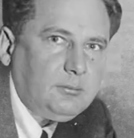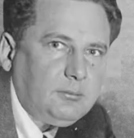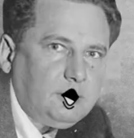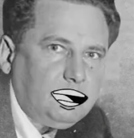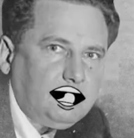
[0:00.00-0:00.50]

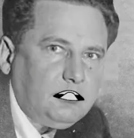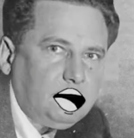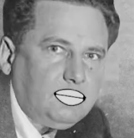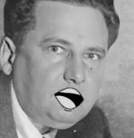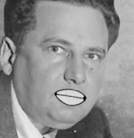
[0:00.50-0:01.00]
Well,
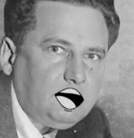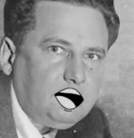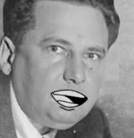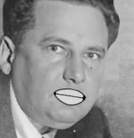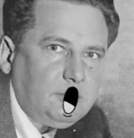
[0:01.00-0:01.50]
that's 'cause I
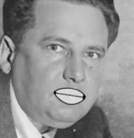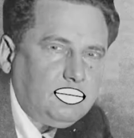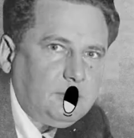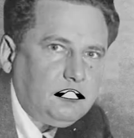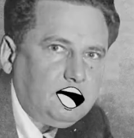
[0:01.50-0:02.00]
ain't got
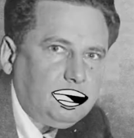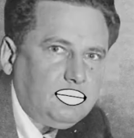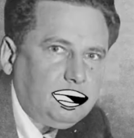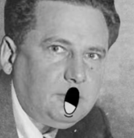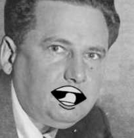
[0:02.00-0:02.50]
nothing to
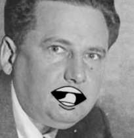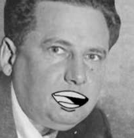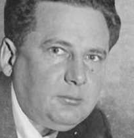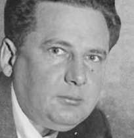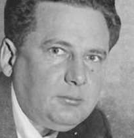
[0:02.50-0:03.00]

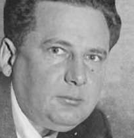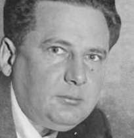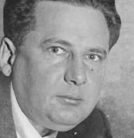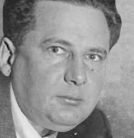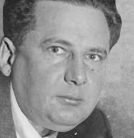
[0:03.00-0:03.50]
color. Oh,
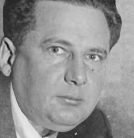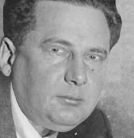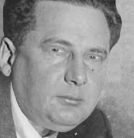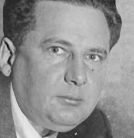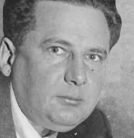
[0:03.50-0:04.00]

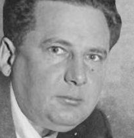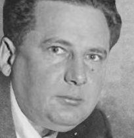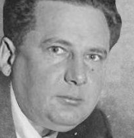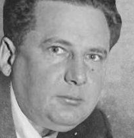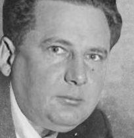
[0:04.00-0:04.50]
really? Well,
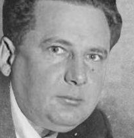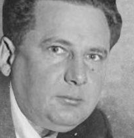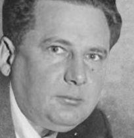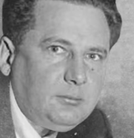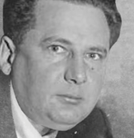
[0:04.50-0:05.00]
try this on
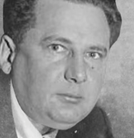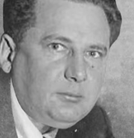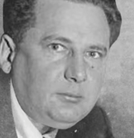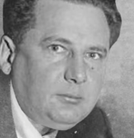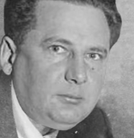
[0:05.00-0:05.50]
for
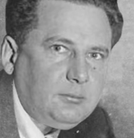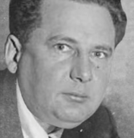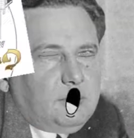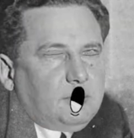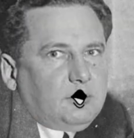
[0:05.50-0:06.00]
size.
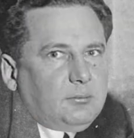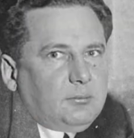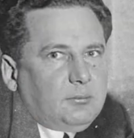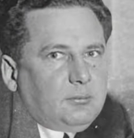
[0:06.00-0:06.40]
Ow!